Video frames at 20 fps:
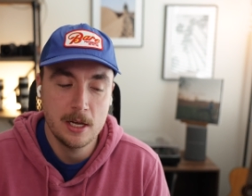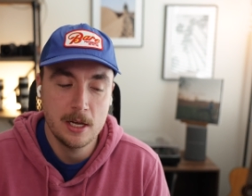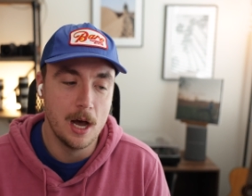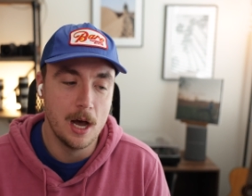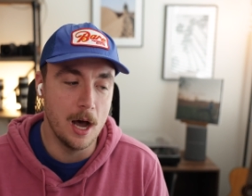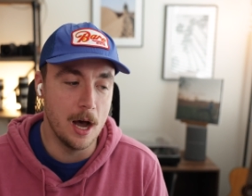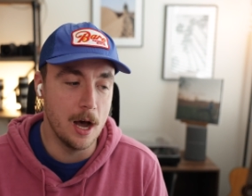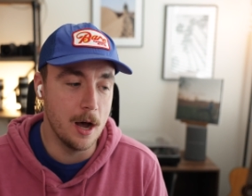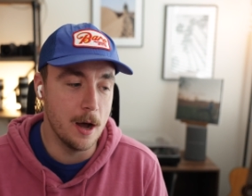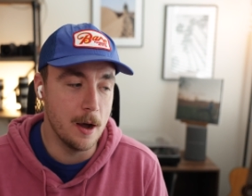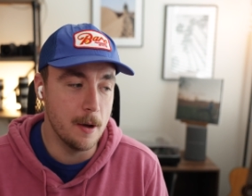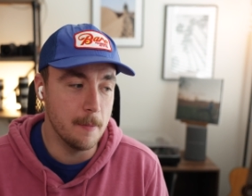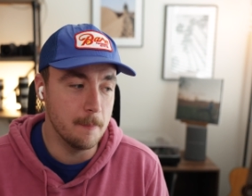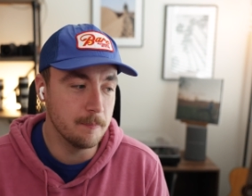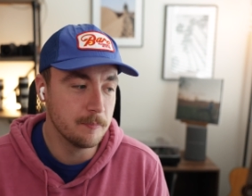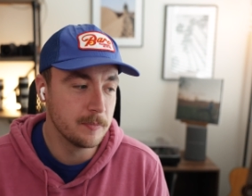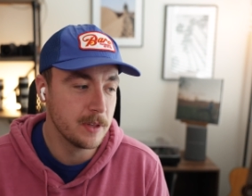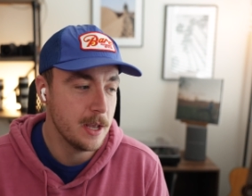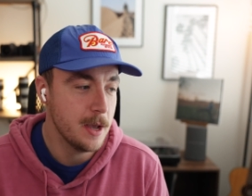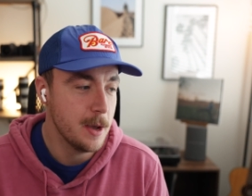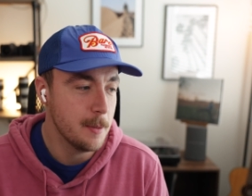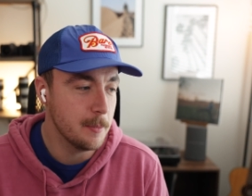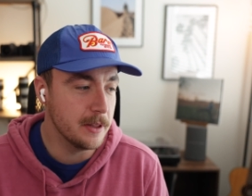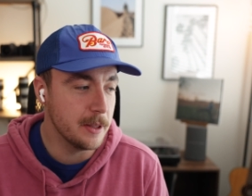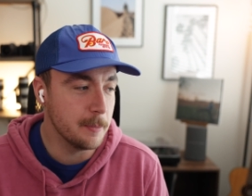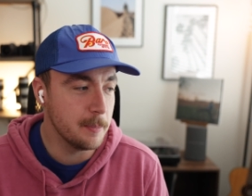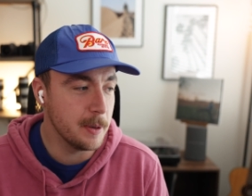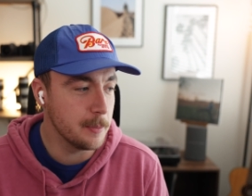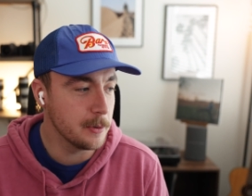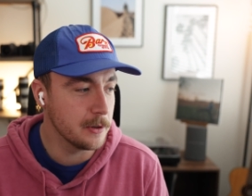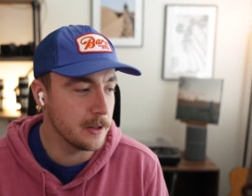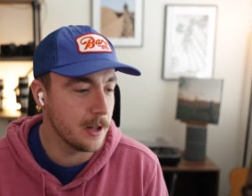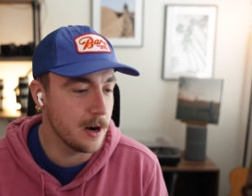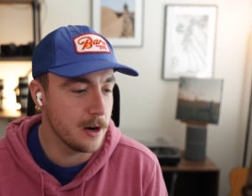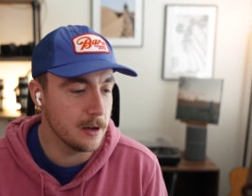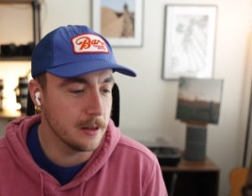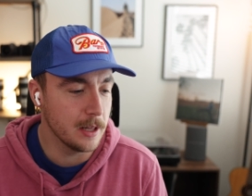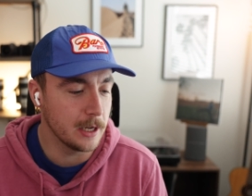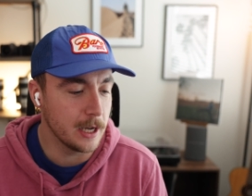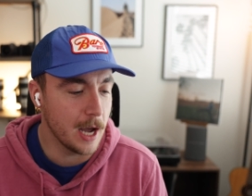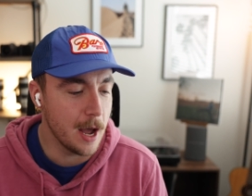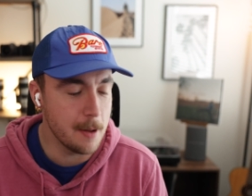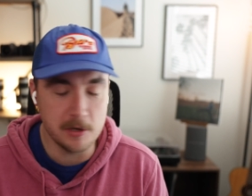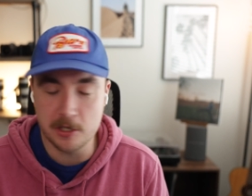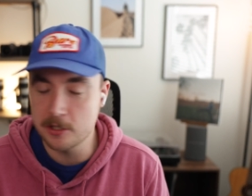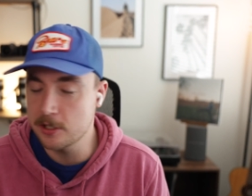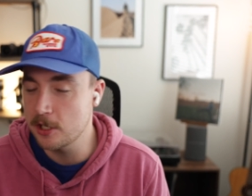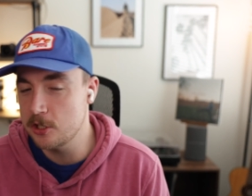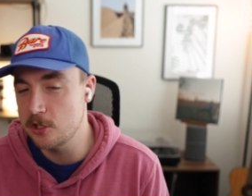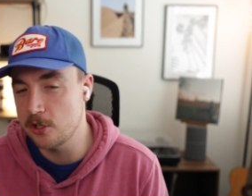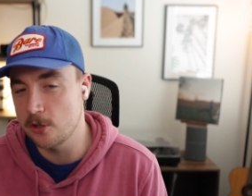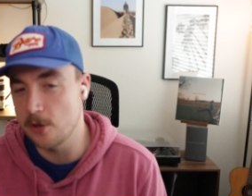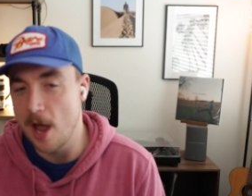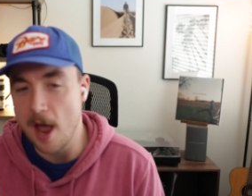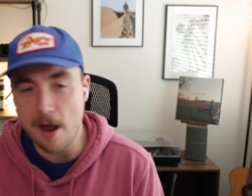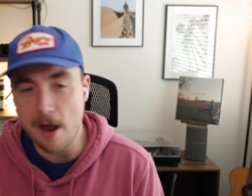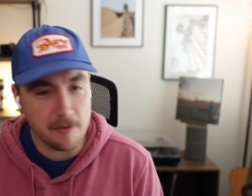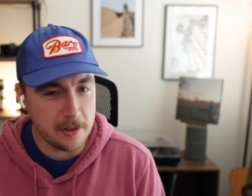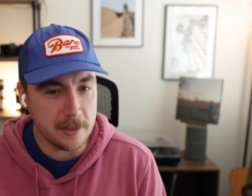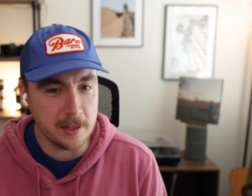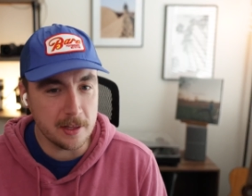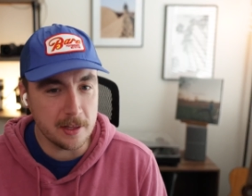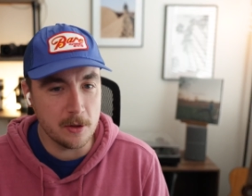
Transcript: Um, but the people that are like, I'm just going to shoot everything the